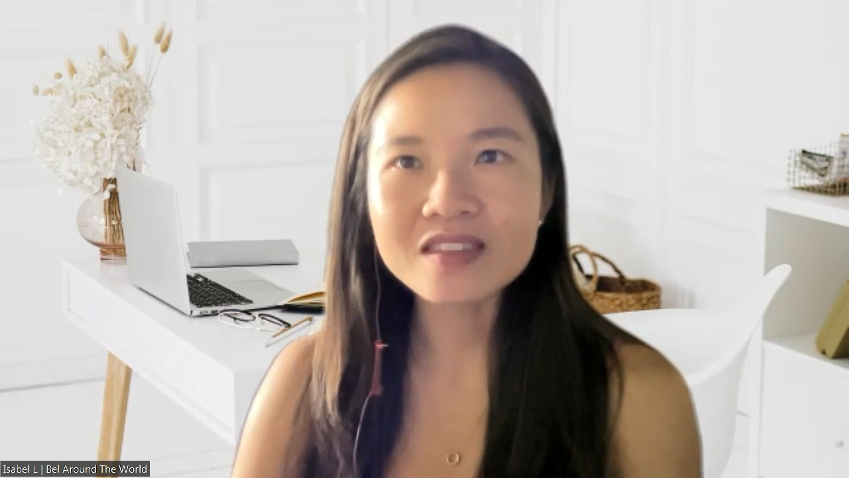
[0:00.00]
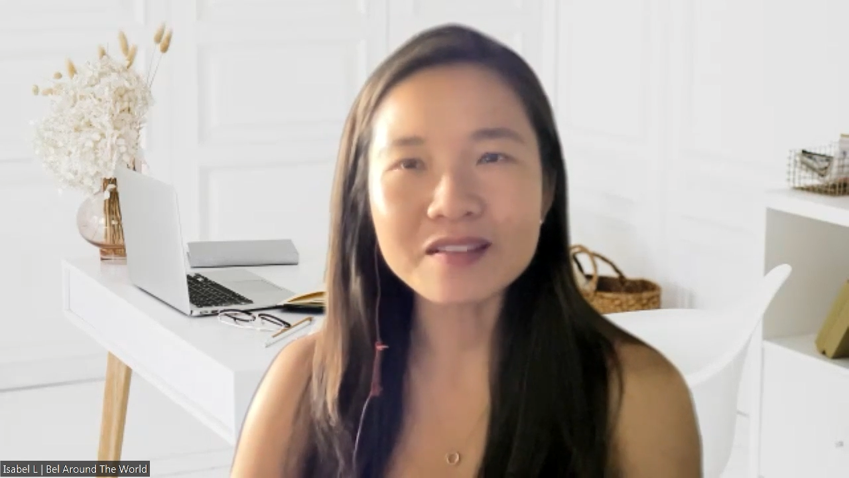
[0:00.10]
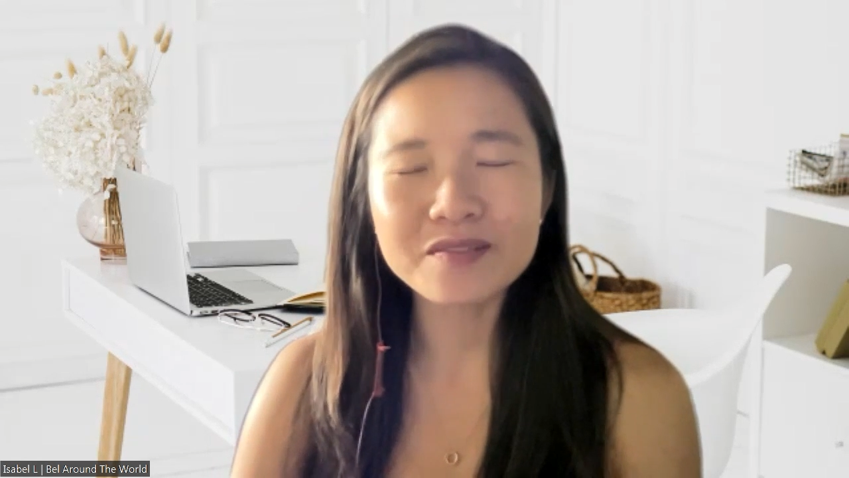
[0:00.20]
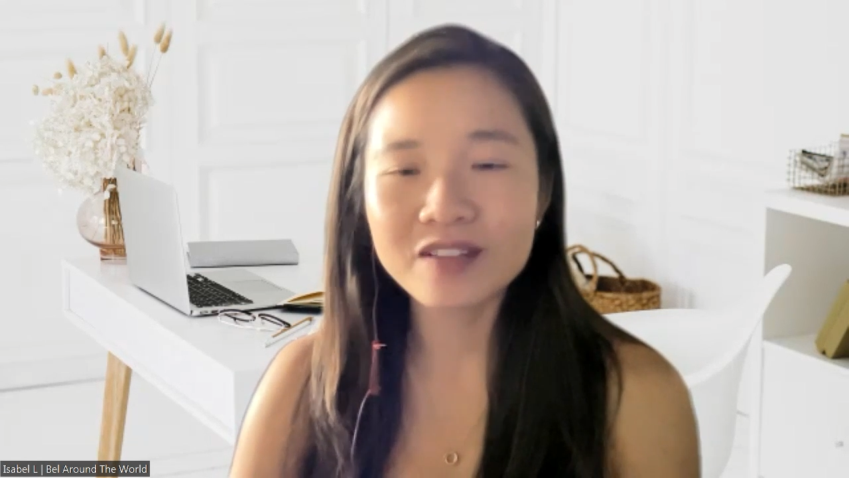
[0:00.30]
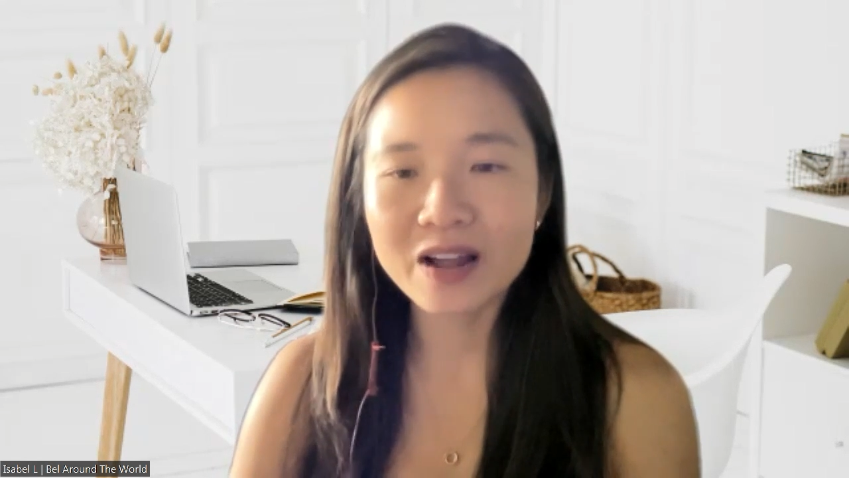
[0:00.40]

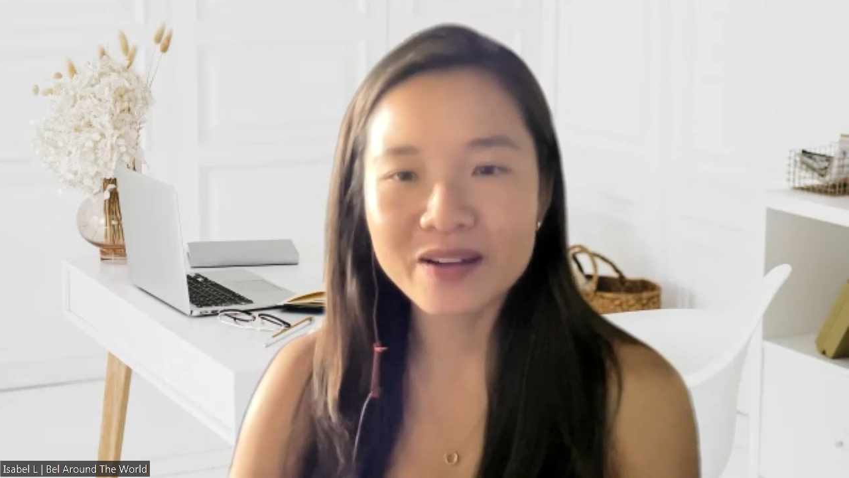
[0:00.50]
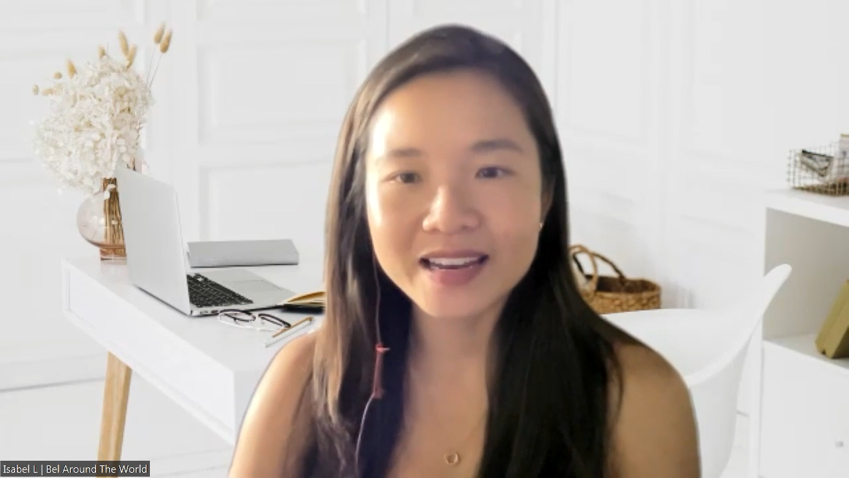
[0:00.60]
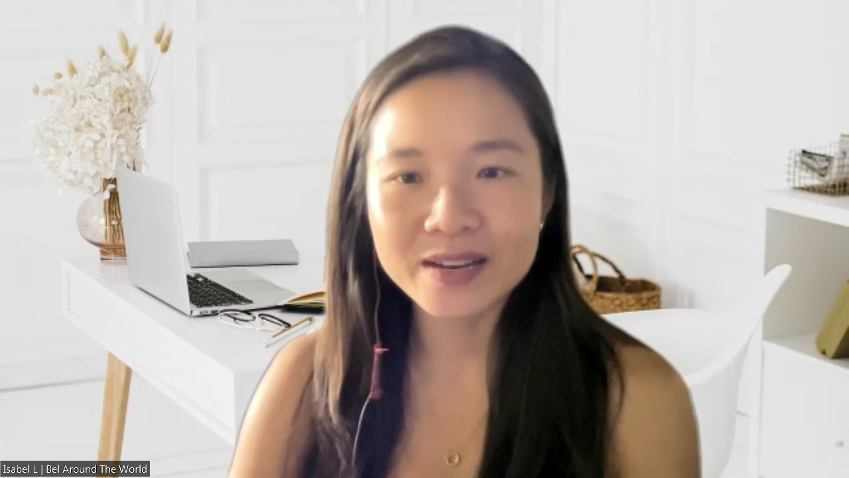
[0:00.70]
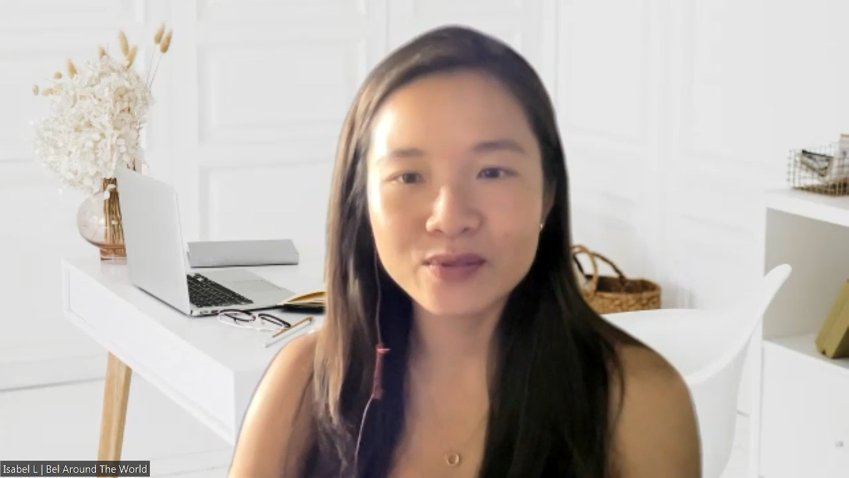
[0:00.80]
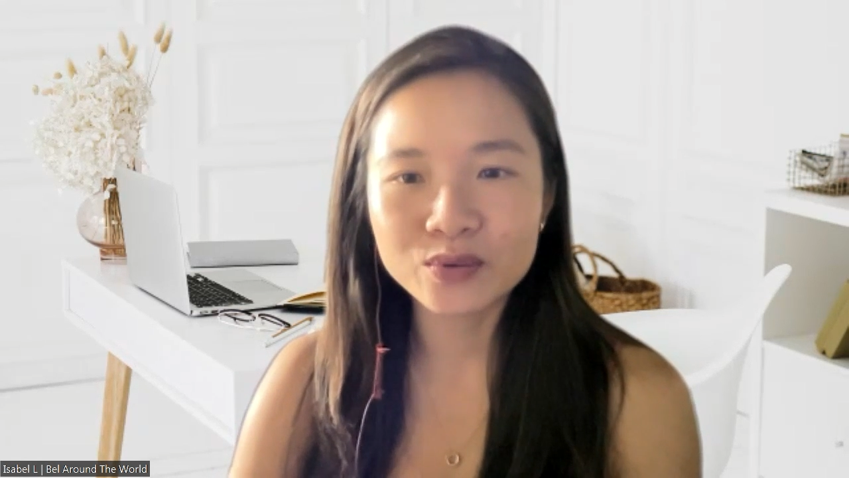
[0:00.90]
flout
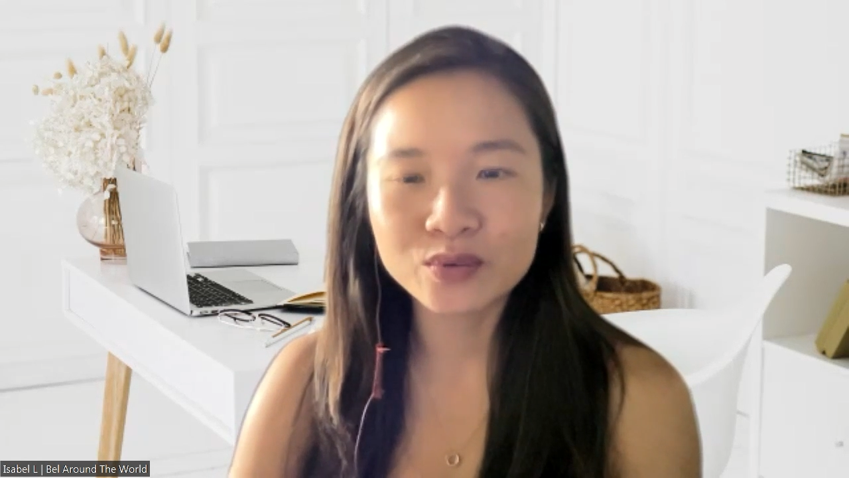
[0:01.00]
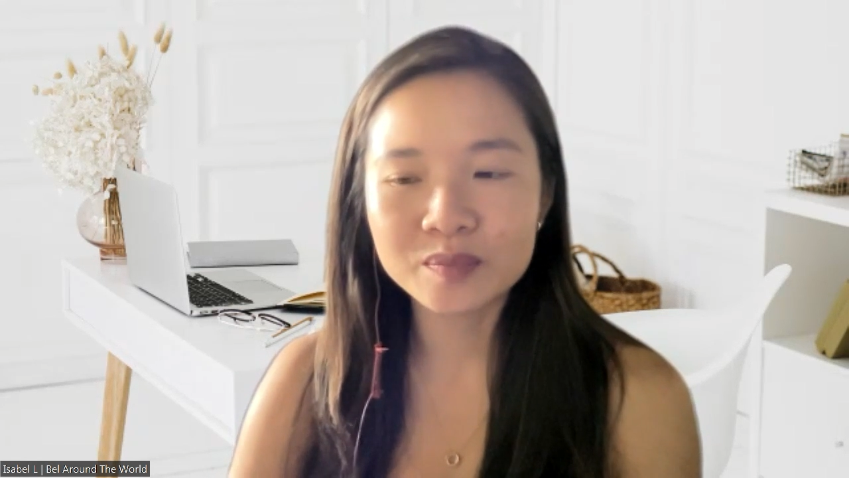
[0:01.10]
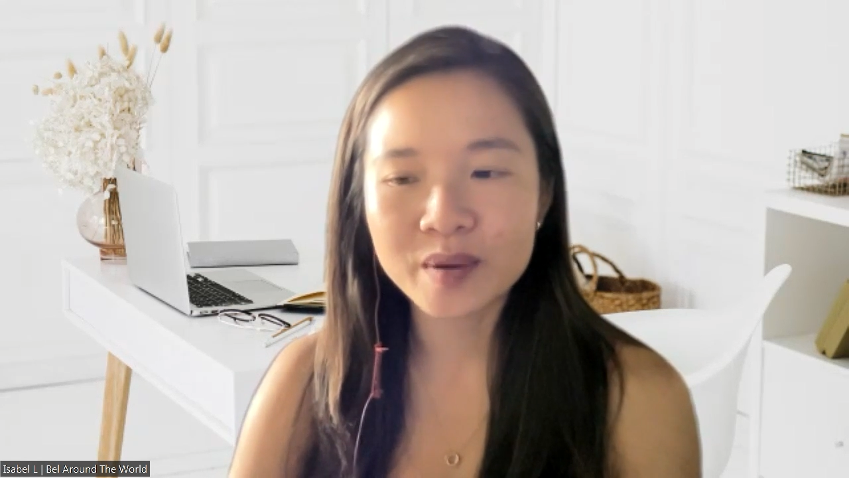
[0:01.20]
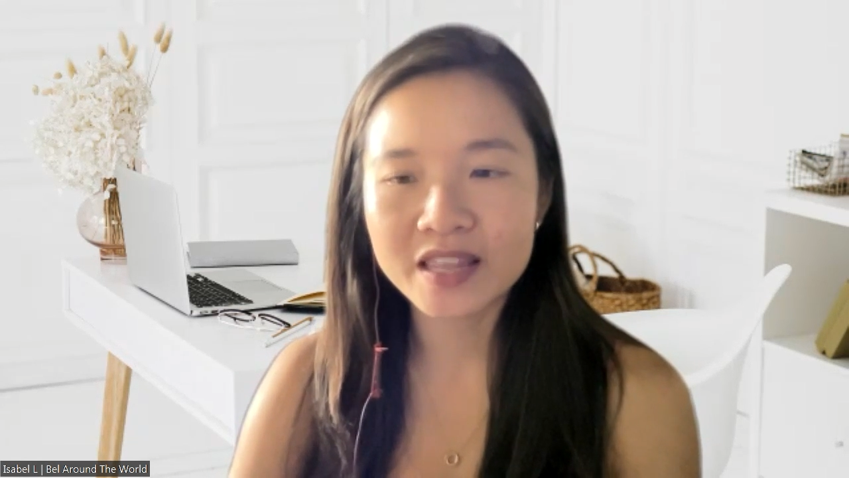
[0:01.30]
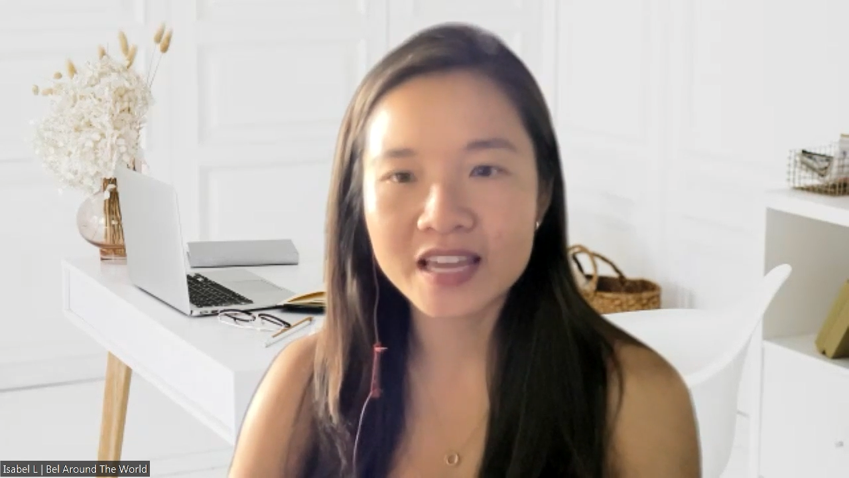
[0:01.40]
any rules.
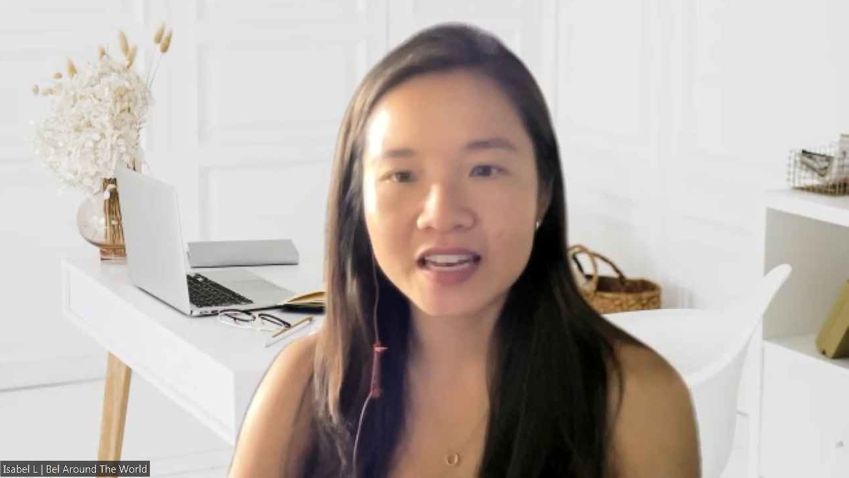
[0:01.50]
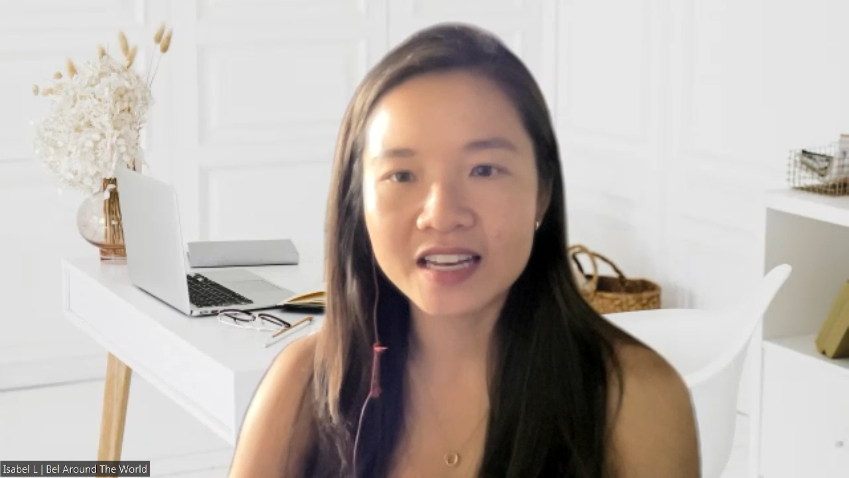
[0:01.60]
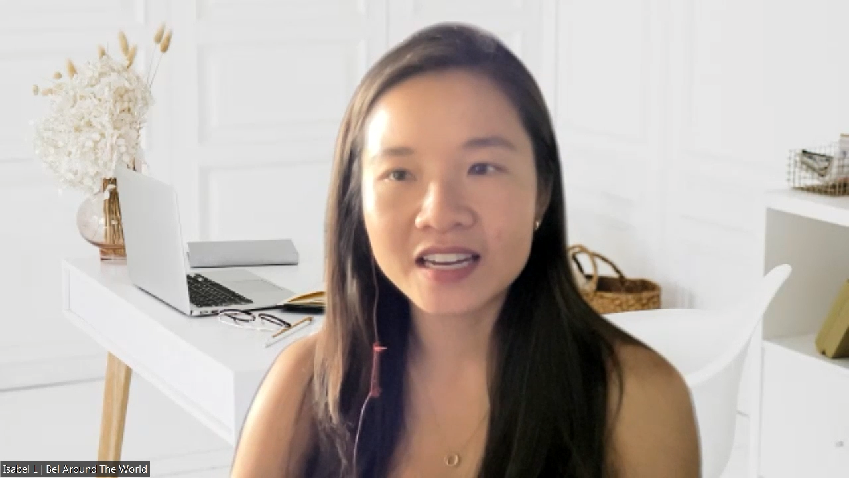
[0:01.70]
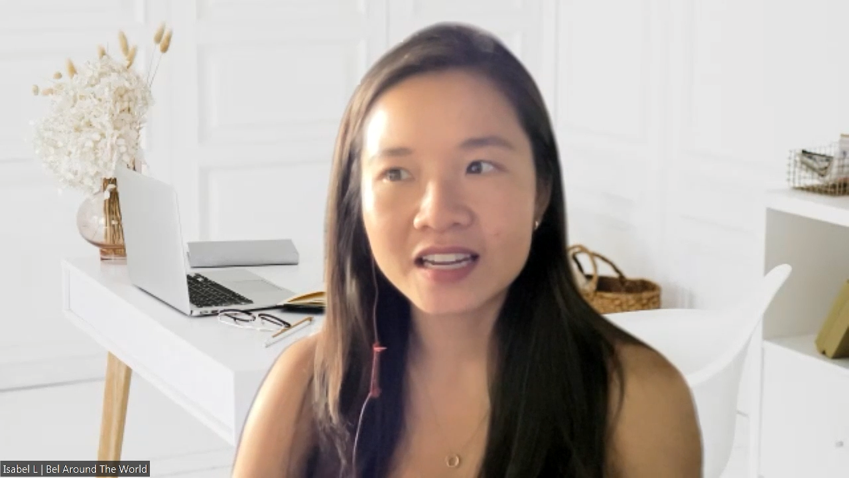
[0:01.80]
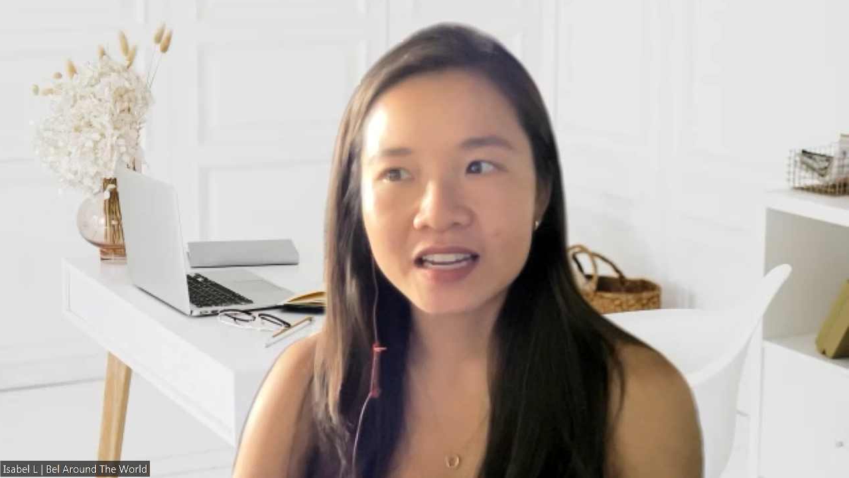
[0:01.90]
But then